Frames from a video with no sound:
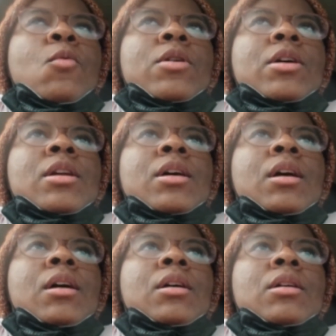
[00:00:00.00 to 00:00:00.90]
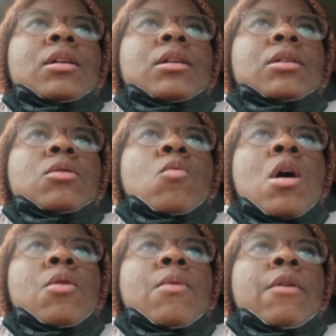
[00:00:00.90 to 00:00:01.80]
we're going to
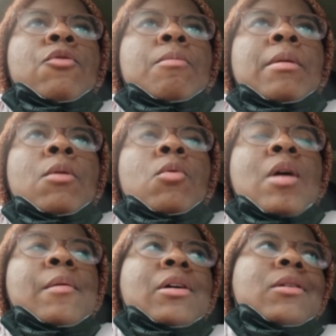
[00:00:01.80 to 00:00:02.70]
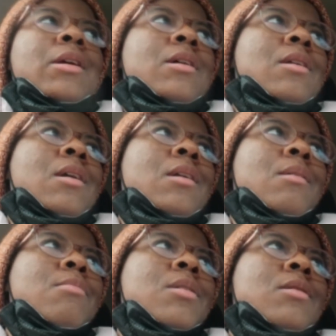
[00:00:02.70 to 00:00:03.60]
walk around for a bit. We'll probably go to the
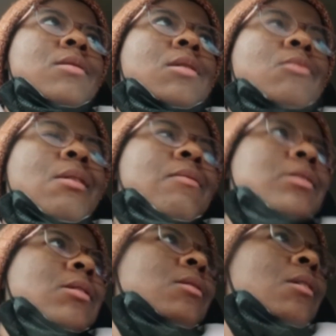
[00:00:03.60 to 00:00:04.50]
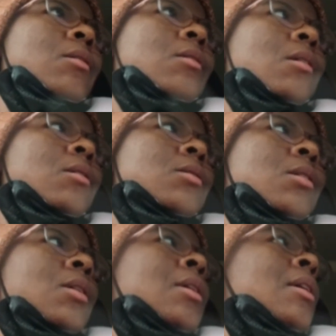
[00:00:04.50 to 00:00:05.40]
arcade a bit because we haven't done that yet.
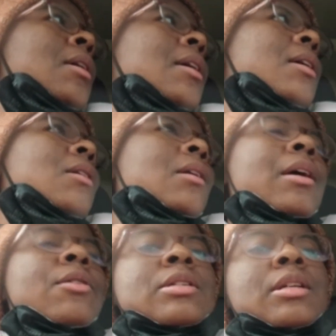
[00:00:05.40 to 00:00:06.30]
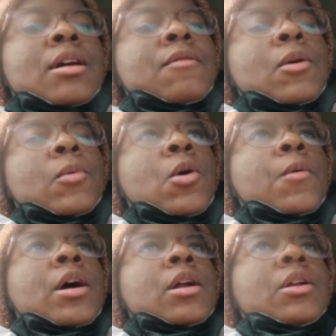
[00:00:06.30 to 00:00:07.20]
And then later this evening, we're
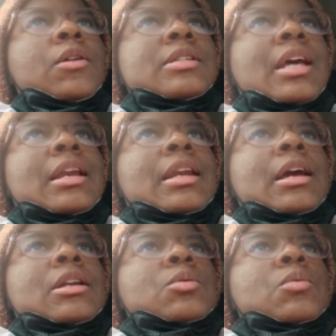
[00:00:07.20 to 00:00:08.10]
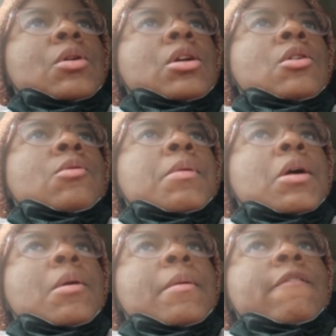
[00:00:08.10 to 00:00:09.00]
going on a little date night. We're going to go to
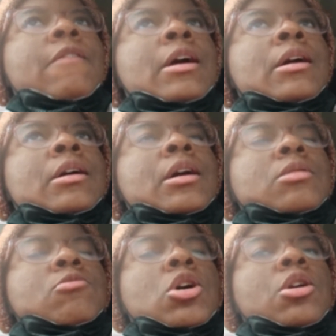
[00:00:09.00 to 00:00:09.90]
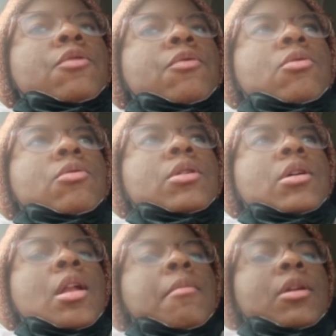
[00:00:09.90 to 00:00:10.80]
Imperial Buffet and get some Chinese food.
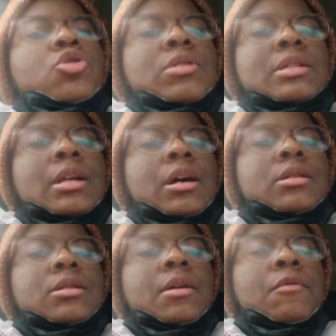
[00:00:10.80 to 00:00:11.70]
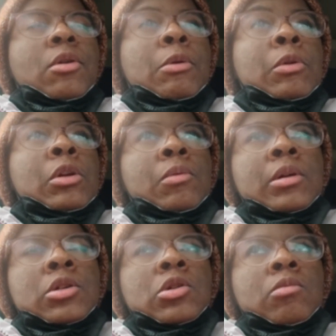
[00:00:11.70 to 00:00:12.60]
And I'm going to dress nice, even though I really
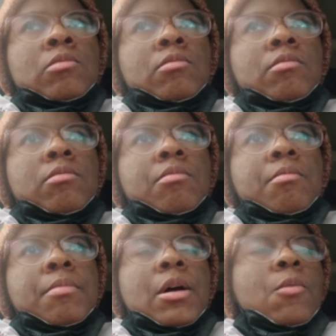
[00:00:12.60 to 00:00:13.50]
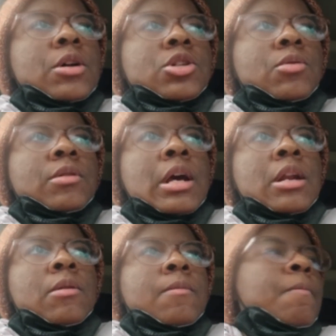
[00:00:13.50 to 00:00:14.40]
don't need to but I don't want to.
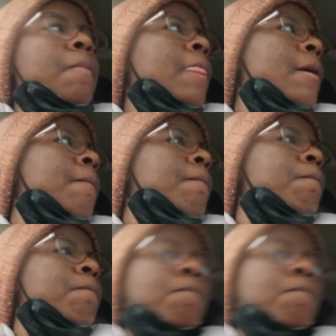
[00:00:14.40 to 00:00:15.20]
I'm wearing Godzilla.